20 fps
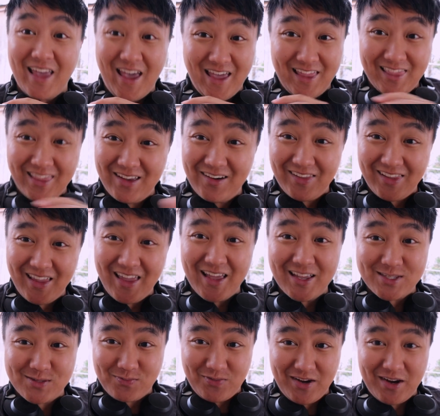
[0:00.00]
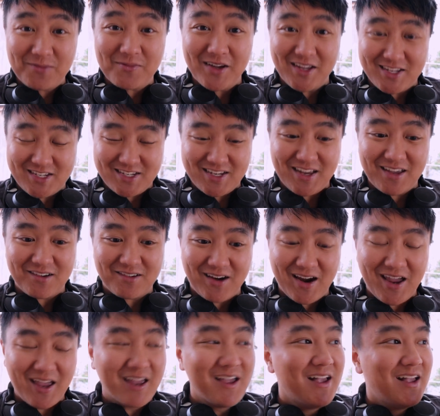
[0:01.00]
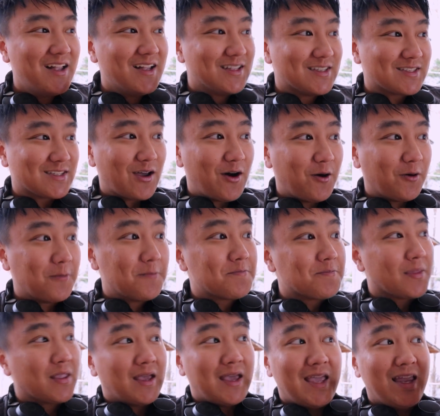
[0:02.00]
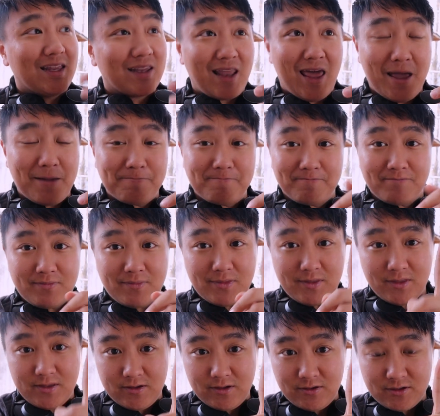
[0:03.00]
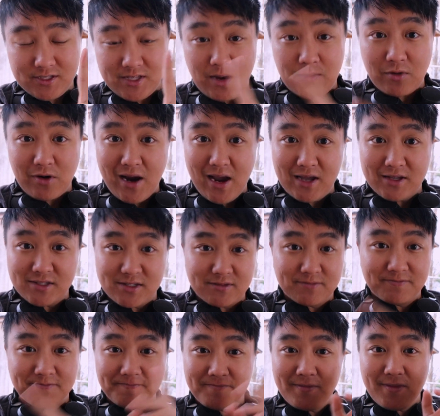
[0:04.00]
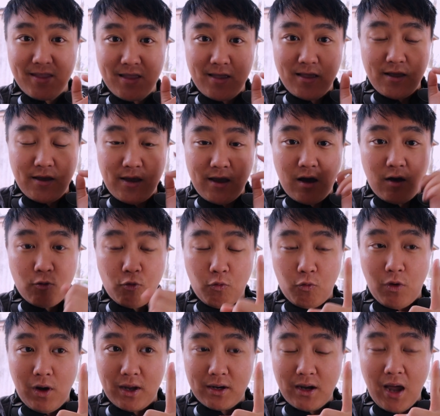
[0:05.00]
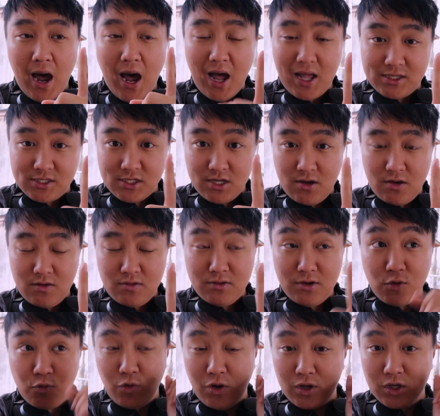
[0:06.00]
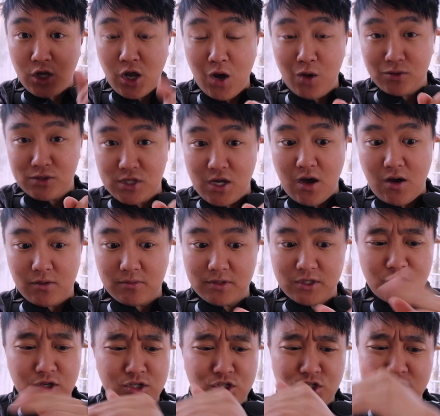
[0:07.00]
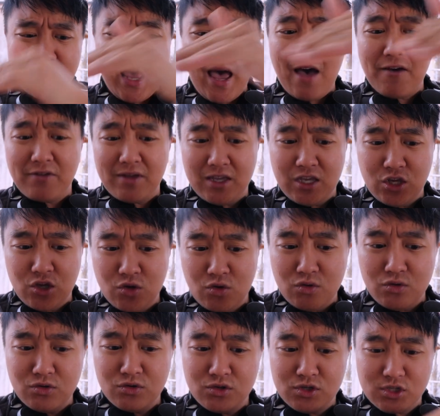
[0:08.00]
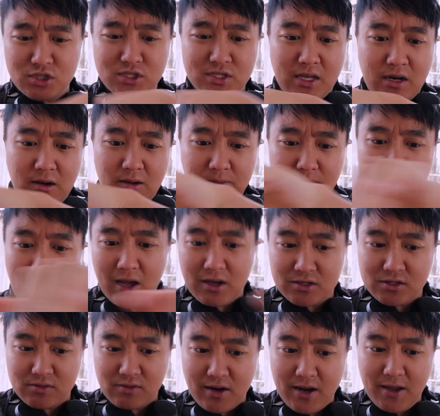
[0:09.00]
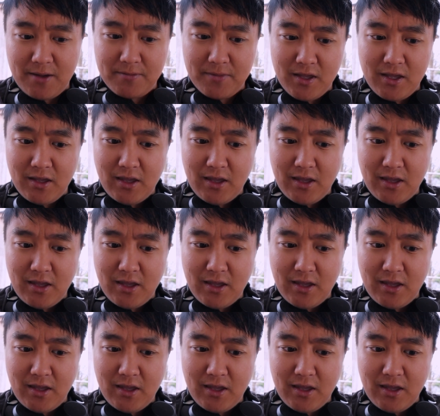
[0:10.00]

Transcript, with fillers: that literally is pretty much it, right? So heat lamp, summarize, one hot zone and one cold zone. You just have a huge setup box, right?